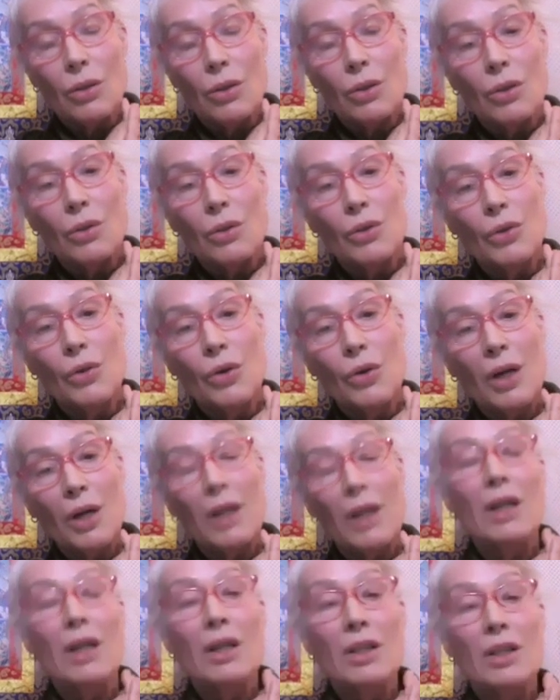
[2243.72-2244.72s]
your
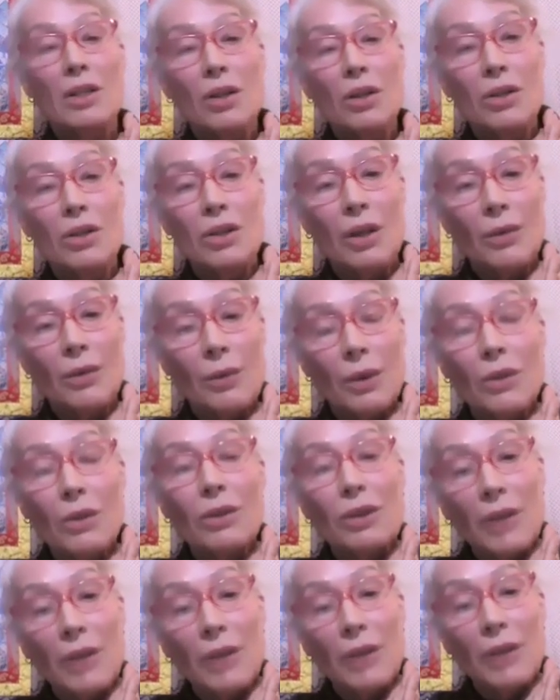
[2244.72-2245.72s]
inexhaustible
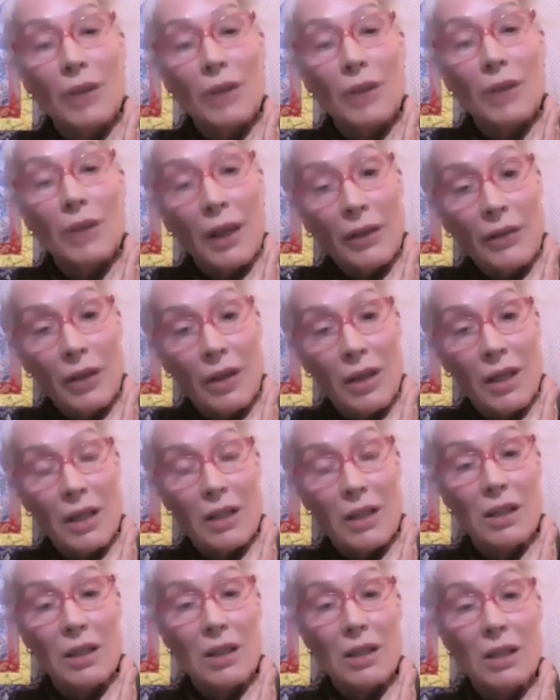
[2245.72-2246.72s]
tenderness
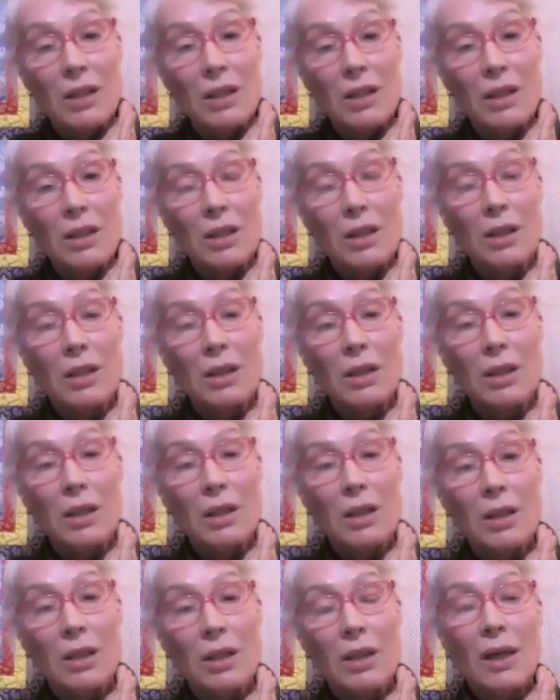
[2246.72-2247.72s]

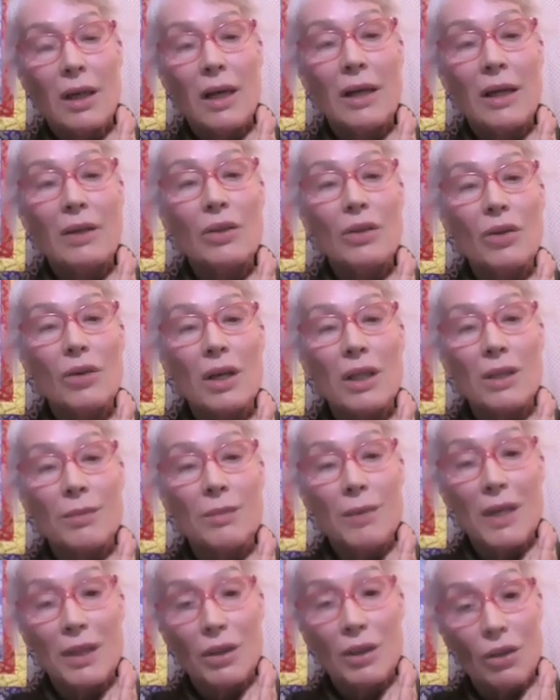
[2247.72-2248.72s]
and your
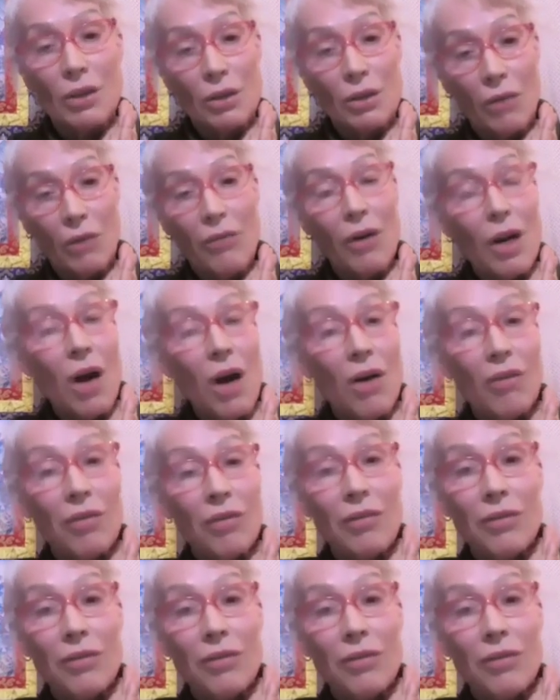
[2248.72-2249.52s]
expressions of love.